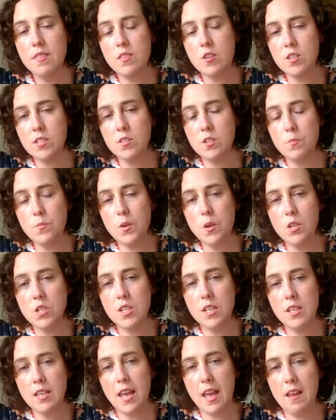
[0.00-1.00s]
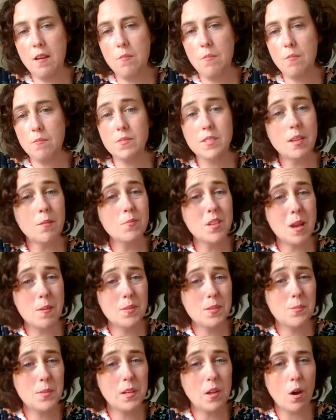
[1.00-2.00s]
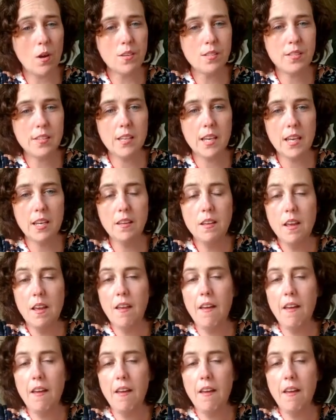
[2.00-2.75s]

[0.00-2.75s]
distribution can sometimes be costly.